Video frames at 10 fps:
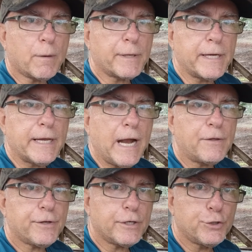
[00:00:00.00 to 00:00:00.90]
I'm going to get
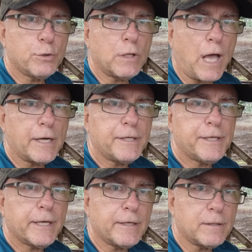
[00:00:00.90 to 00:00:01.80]
out there and do a lot of
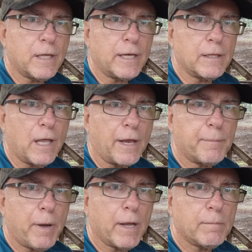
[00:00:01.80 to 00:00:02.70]
digging and lay a lot
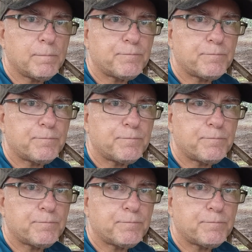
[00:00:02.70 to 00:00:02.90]
of pipe.